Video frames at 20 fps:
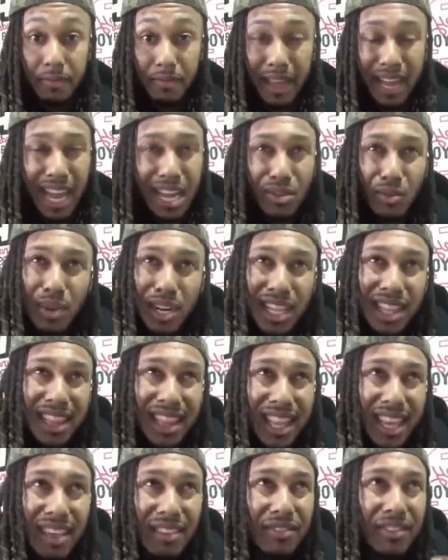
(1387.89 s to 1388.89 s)
Like, I don't want to
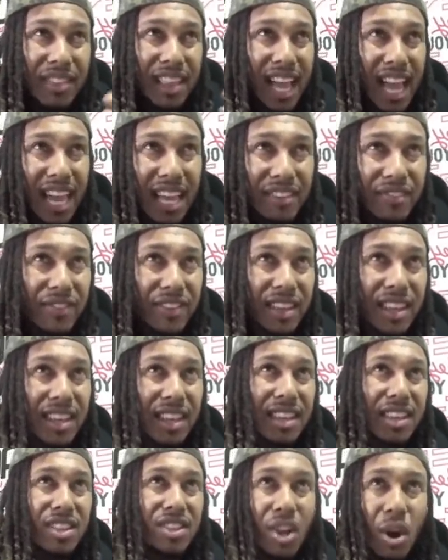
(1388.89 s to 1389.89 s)
live life
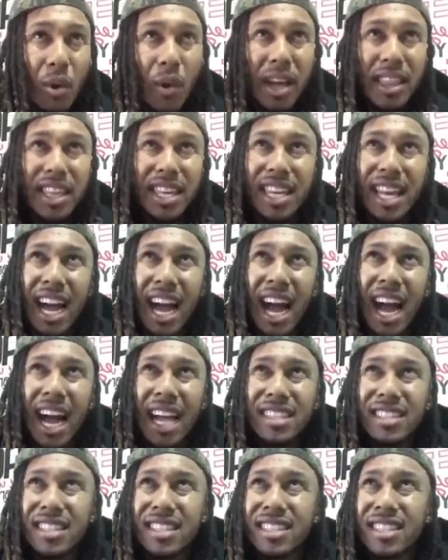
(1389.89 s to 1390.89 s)
knowing that
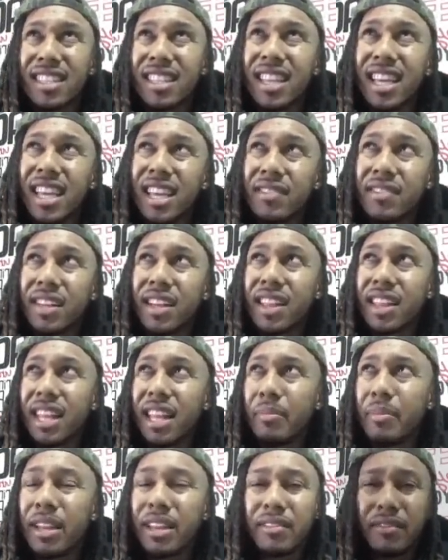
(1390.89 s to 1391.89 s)
I just lived a
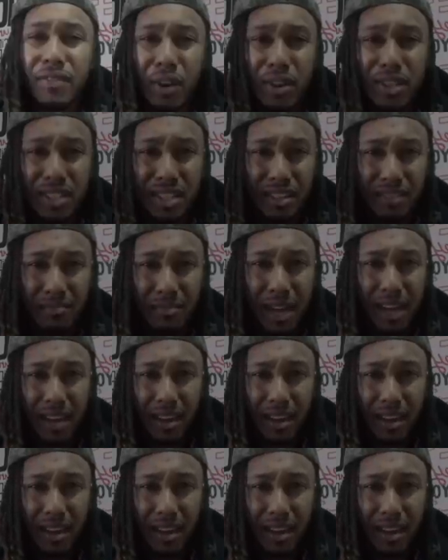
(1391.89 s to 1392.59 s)
limited version of